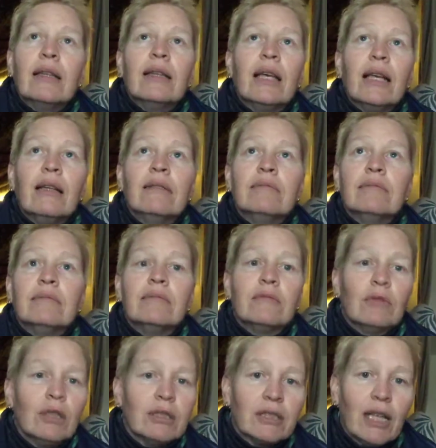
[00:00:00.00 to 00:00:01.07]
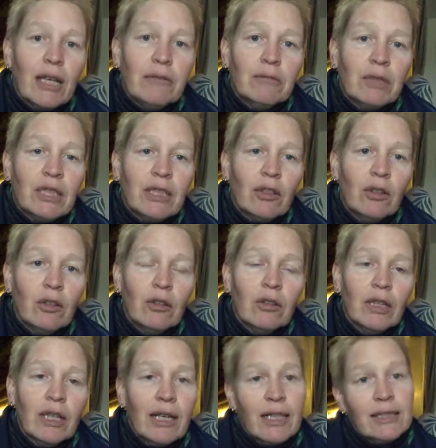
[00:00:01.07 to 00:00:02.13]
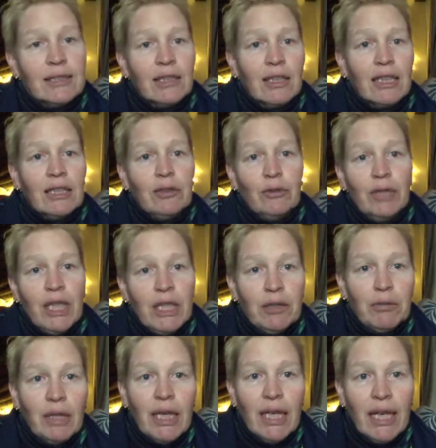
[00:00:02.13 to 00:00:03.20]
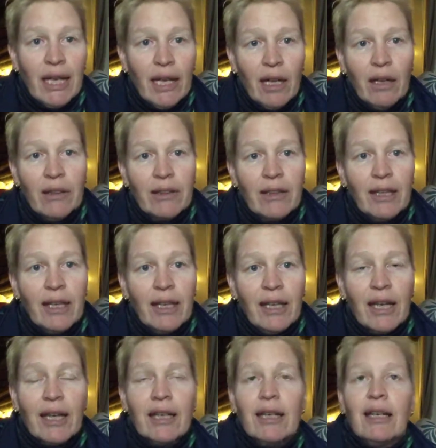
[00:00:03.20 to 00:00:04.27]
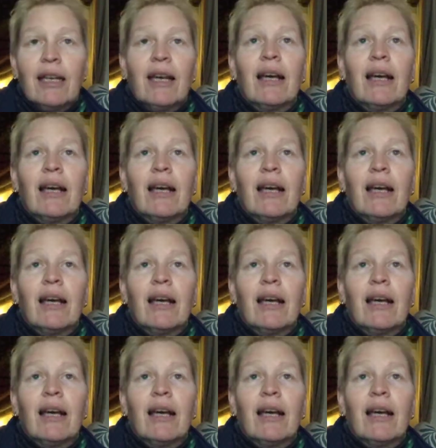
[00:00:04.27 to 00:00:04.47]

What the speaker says: then, well, time went on, and I started to eat really healthy and